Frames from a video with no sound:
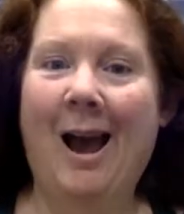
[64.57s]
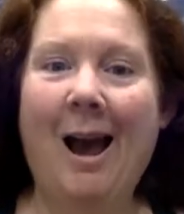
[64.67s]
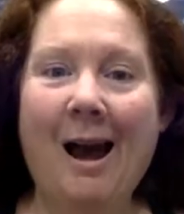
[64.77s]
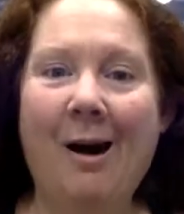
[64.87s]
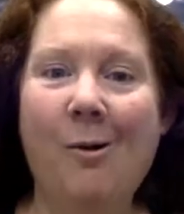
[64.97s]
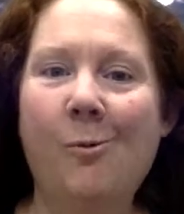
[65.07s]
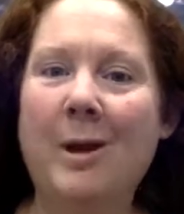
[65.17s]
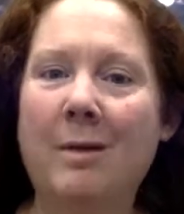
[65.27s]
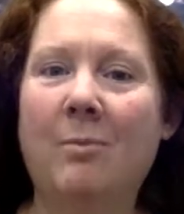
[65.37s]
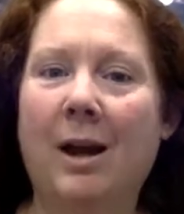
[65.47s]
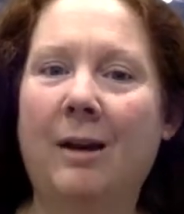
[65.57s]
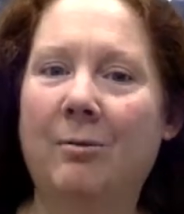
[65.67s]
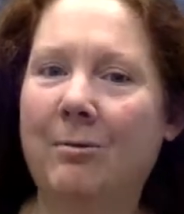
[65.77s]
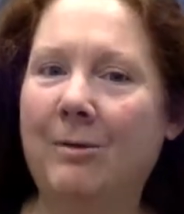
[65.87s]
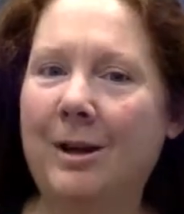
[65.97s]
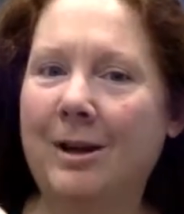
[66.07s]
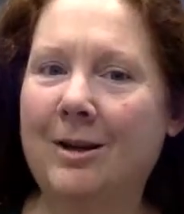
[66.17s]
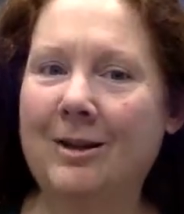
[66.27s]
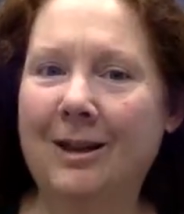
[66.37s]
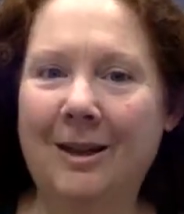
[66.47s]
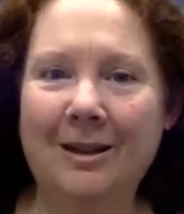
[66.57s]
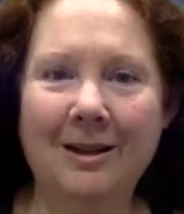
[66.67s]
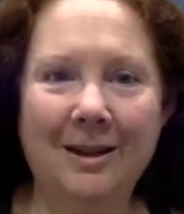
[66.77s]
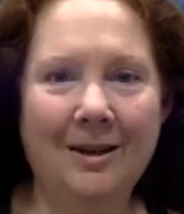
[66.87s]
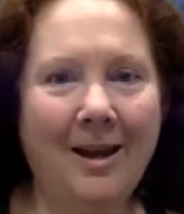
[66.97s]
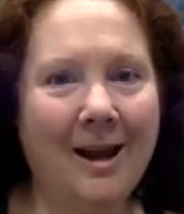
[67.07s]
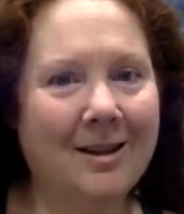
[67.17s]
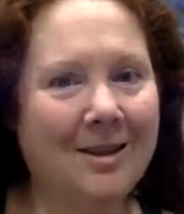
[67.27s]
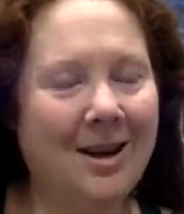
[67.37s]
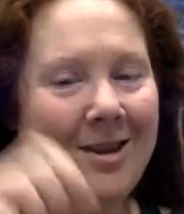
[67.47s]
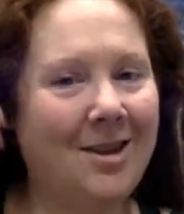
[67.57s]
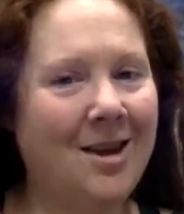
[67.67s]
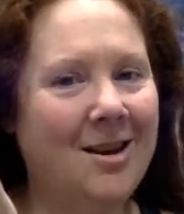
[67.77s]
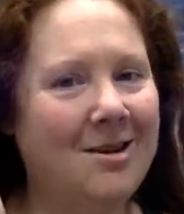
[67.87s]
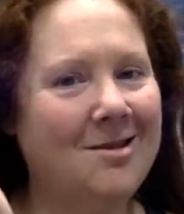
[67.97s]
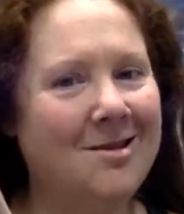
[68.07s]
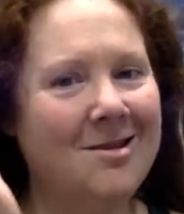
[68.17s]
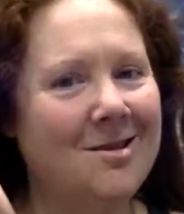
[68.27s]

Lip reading: how we might really connect and then